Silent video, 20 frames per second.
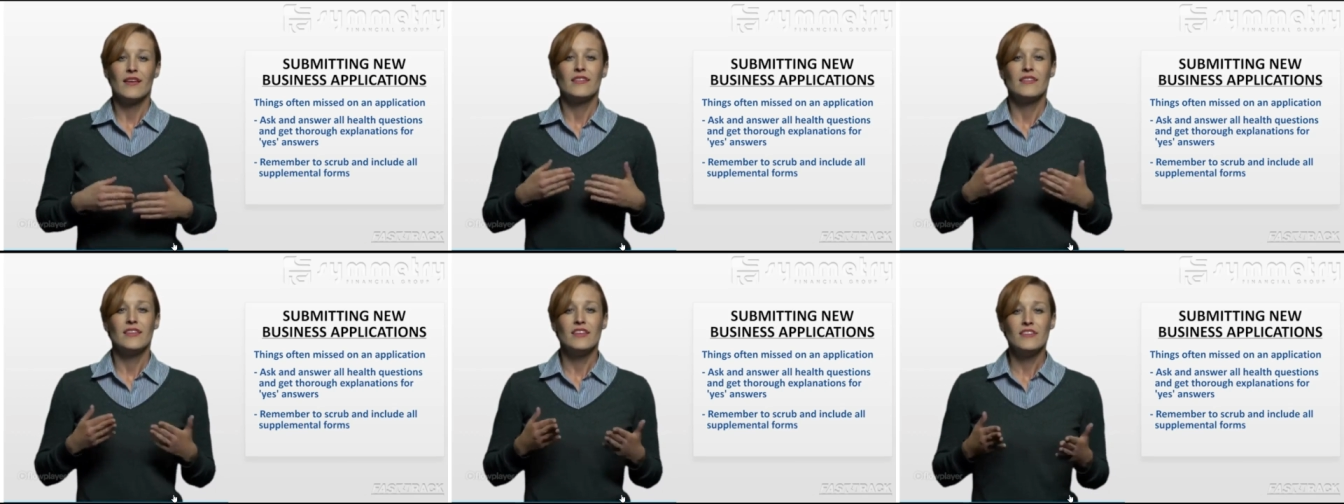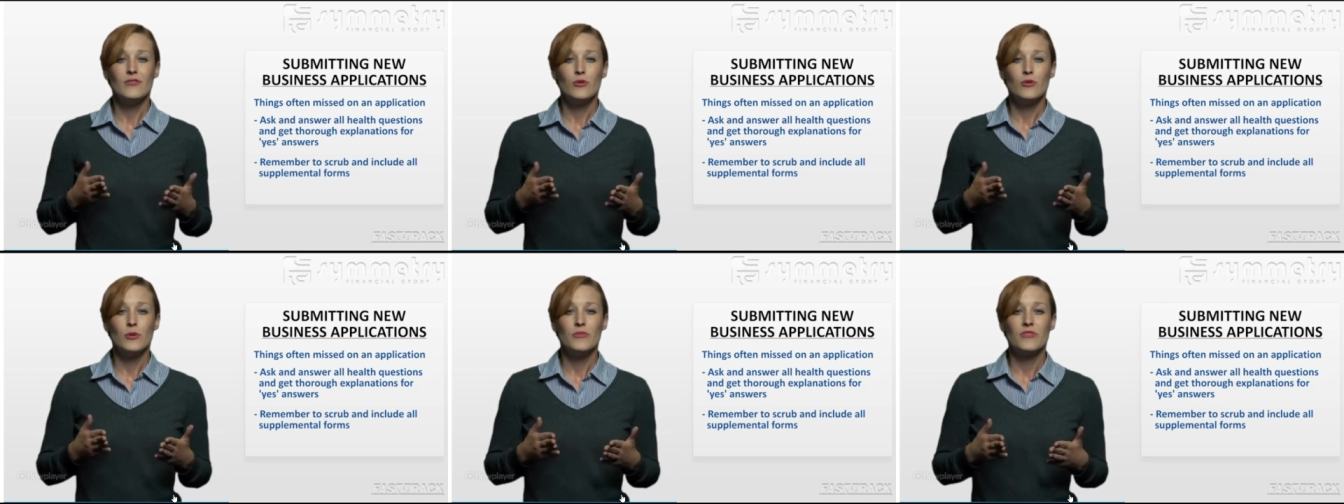
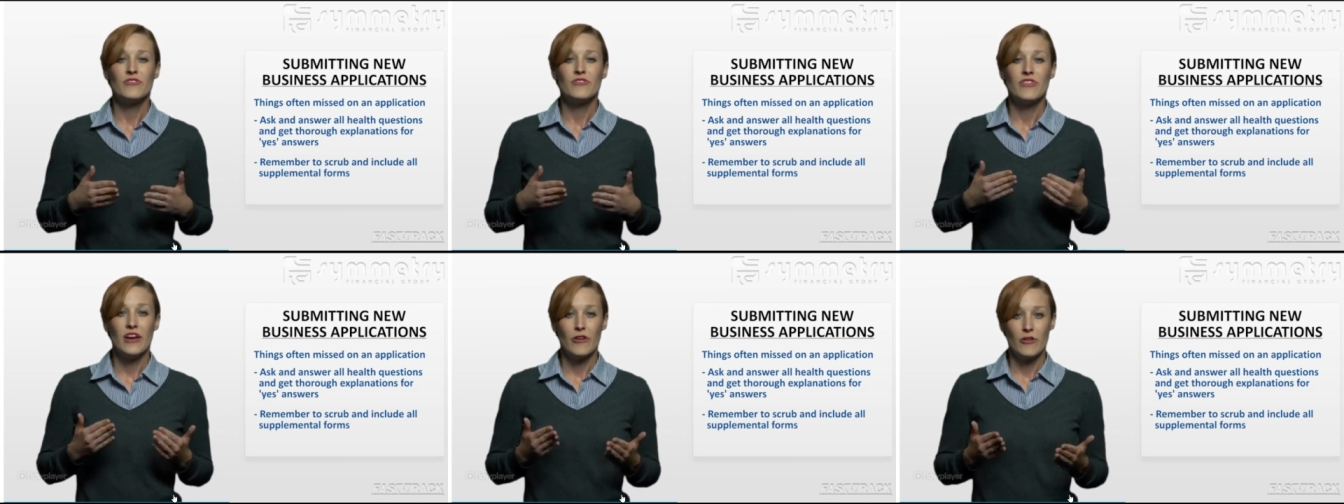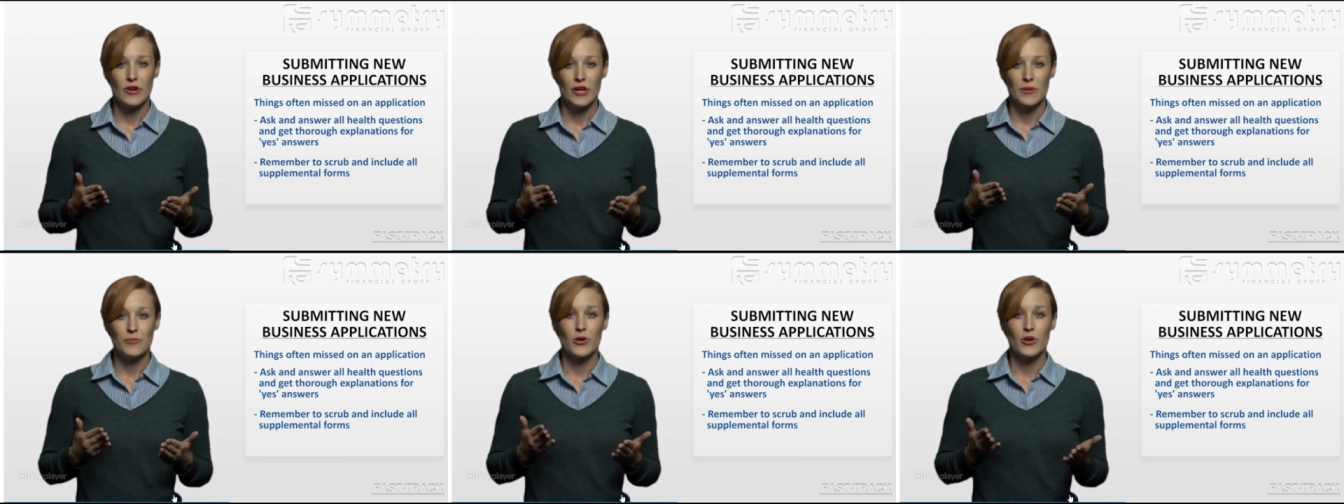These forms
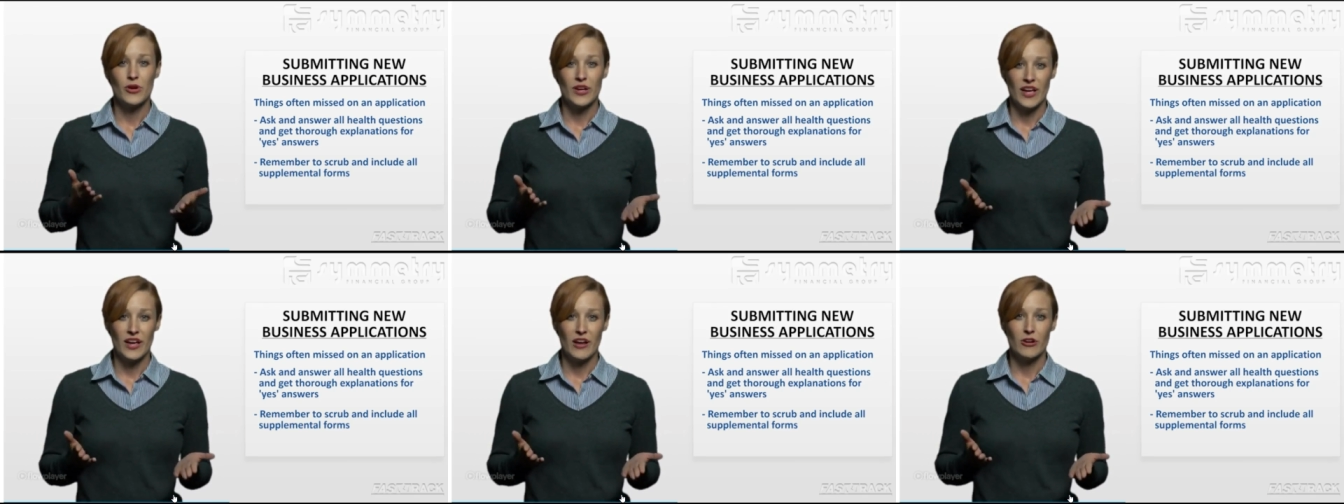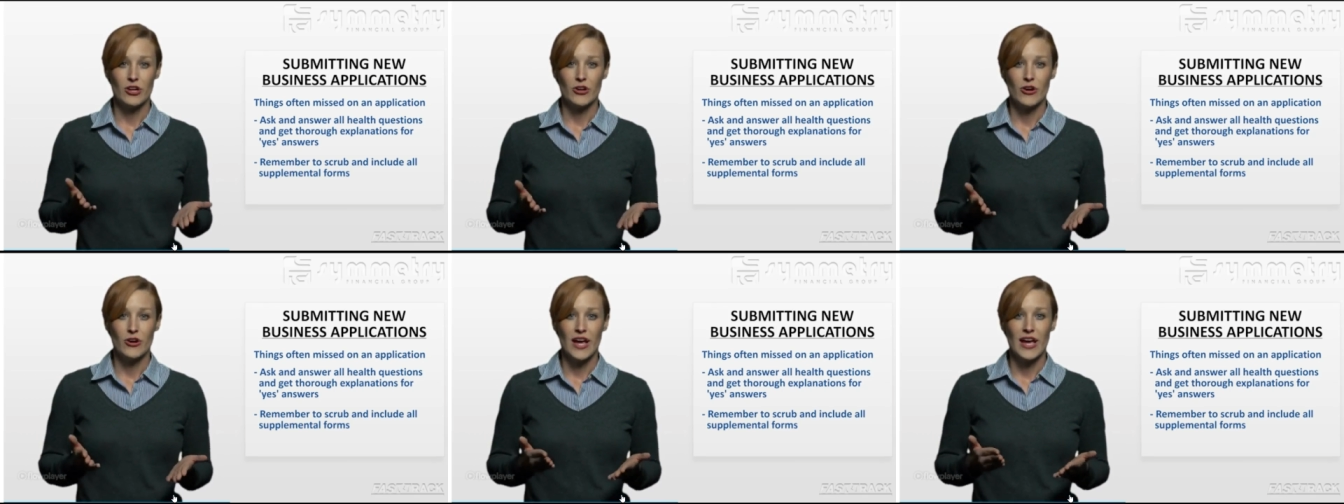vary per
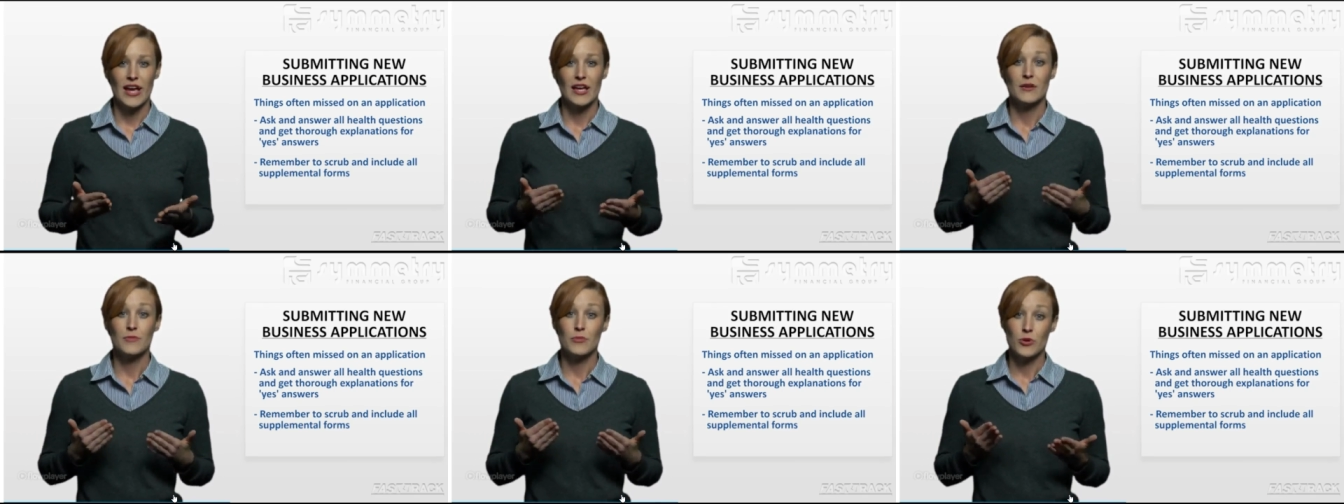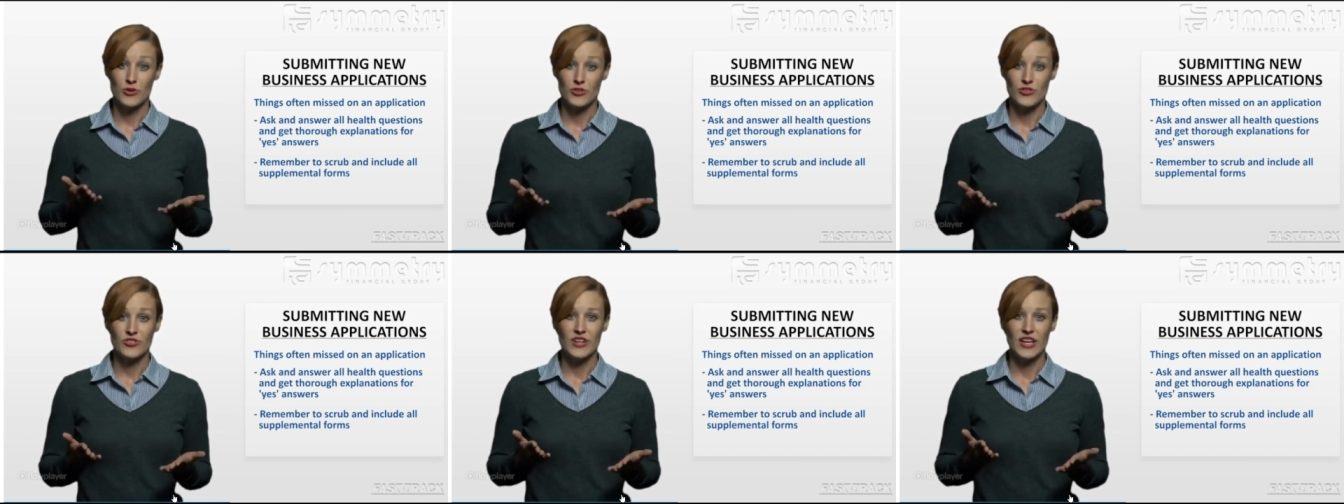carrier and
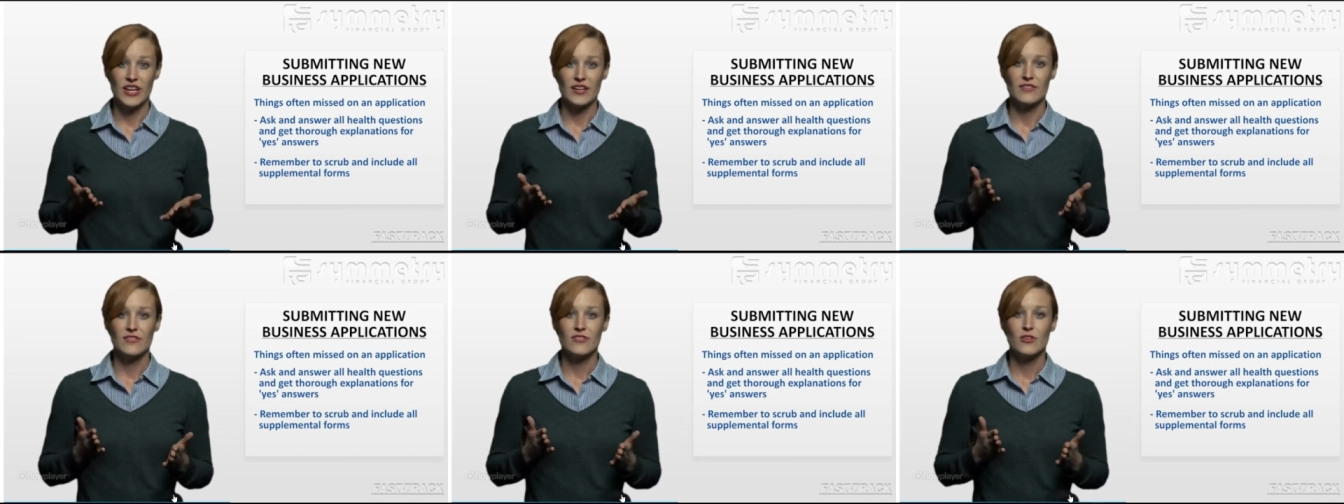per state,